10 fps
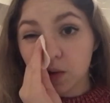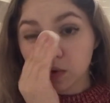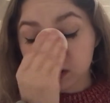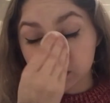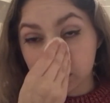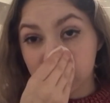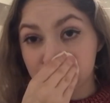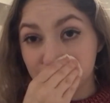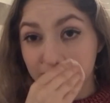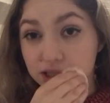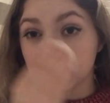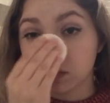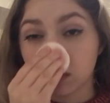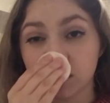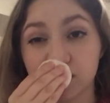was to be expected,
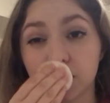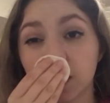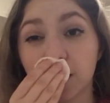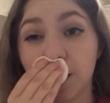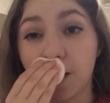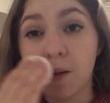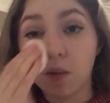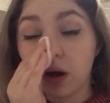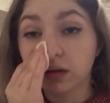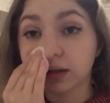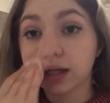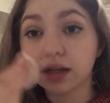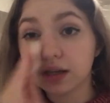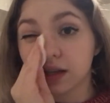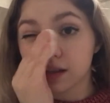but also like, come on,
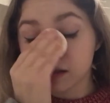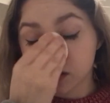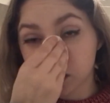ladies.